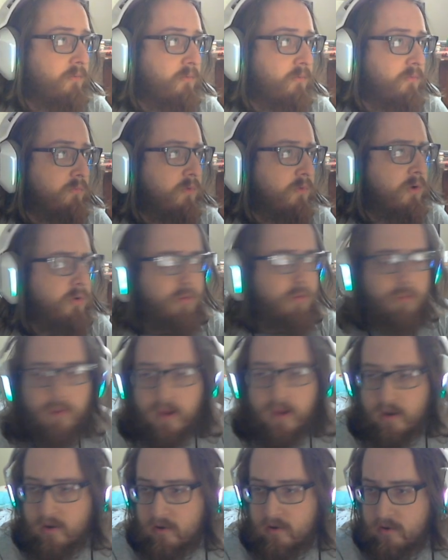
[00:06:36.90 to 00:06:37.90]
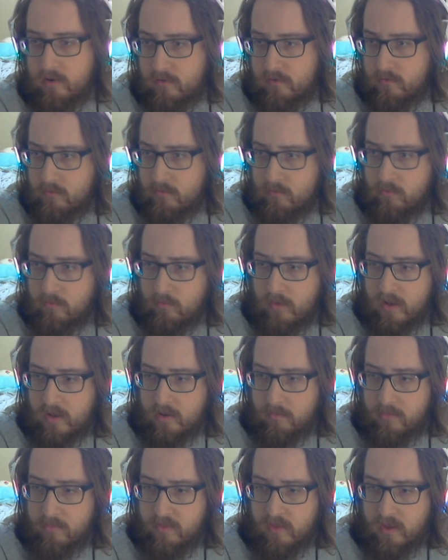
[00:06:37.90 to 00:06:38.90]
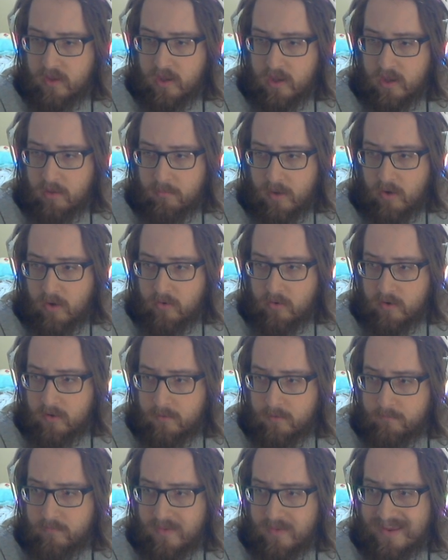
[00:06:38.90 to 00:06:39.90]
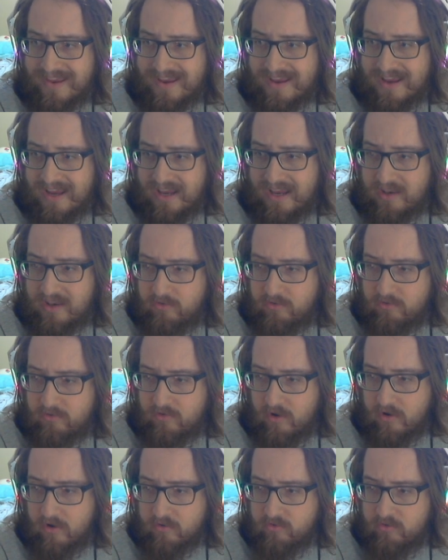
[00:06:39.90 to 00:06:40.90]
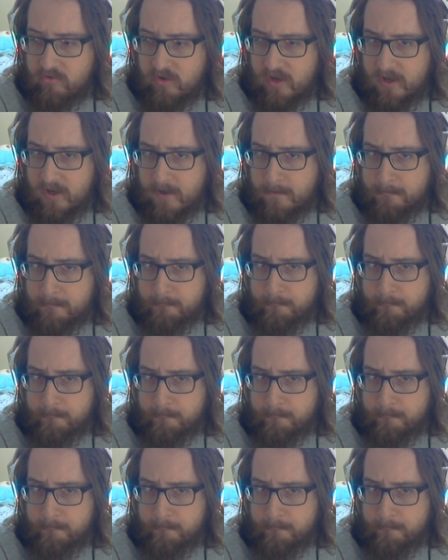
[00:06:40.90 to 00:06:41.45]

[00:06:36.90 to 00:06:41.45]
real quick, while I'm thinking about it, in Xiangqi,